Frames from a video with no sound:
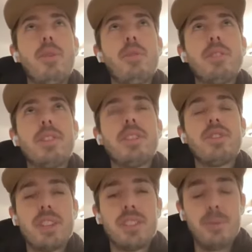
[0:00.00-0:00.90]
yeah, what was
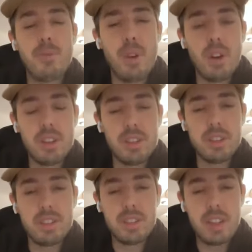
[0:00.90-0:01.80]
interesting
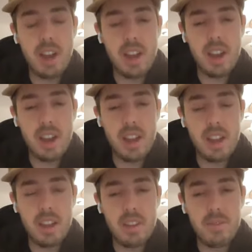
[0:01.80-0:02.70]
was
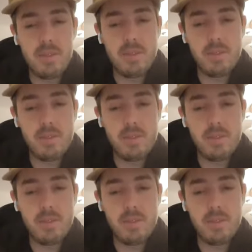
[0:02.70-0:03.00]
I